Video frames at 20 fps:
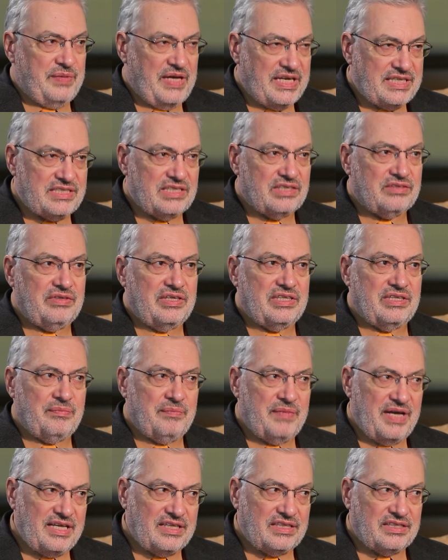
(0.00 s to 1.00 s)
basically the
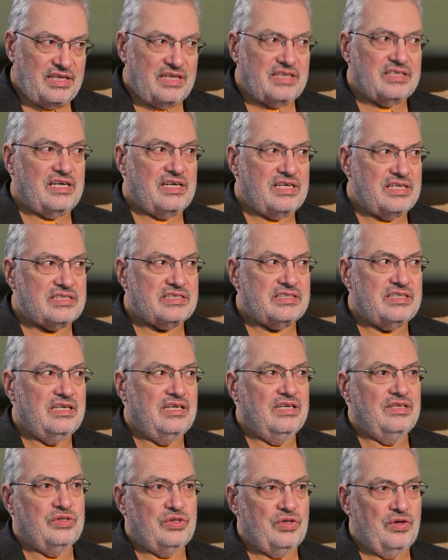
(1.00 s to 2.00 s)
main thing is
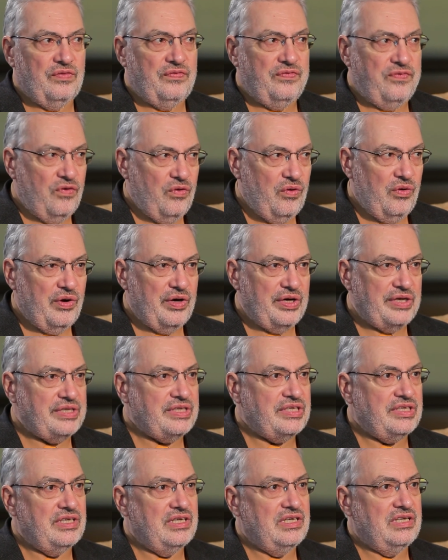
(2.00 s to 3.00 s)
to
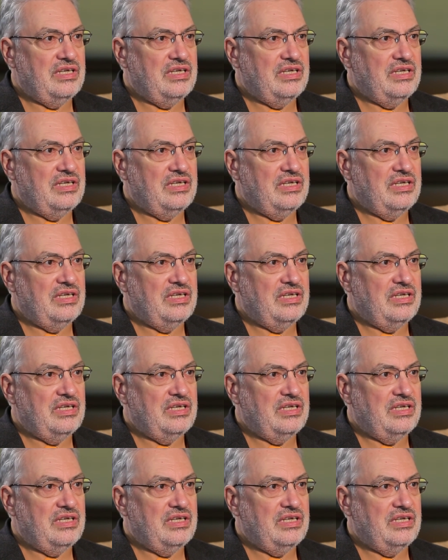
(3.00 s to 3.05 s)
avoid